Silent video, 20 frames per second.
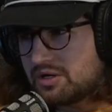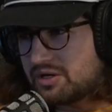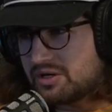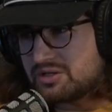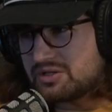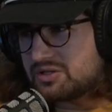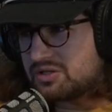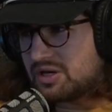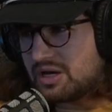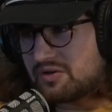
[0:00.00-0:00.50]

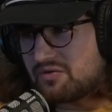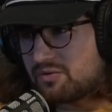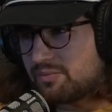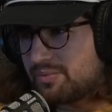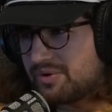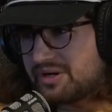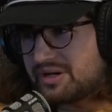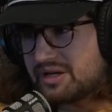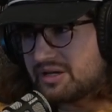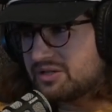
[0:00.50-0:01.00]
because
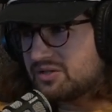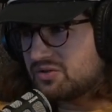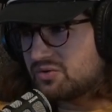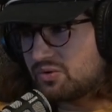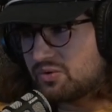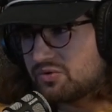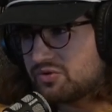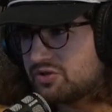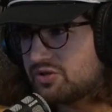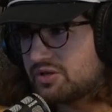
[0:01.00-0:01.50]
everybody has their
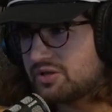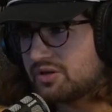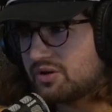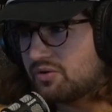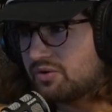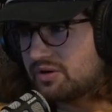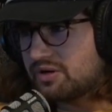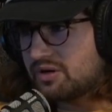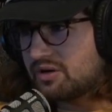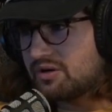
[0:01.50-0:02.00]
own shit
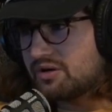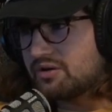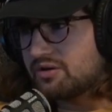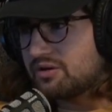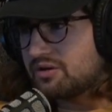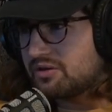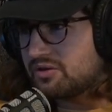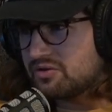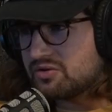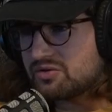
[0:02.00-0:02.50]
going
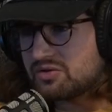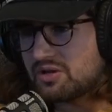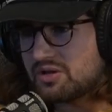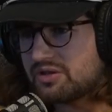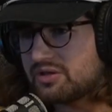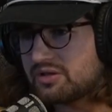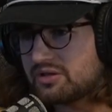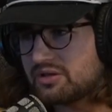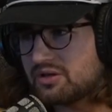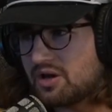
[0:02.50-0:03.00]
on. There's
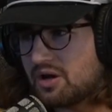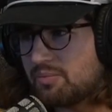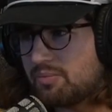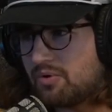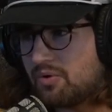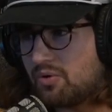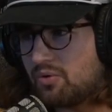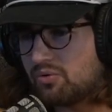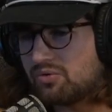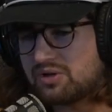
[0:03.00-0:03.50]
nothing to
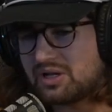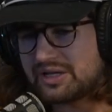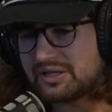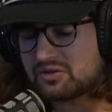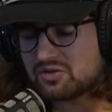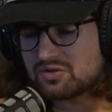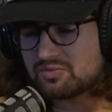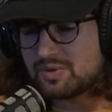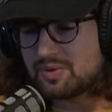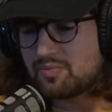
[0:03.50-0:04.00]
uphold. Like
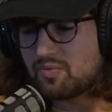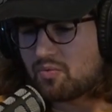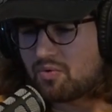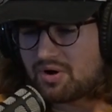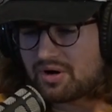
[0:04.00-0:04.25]
there's people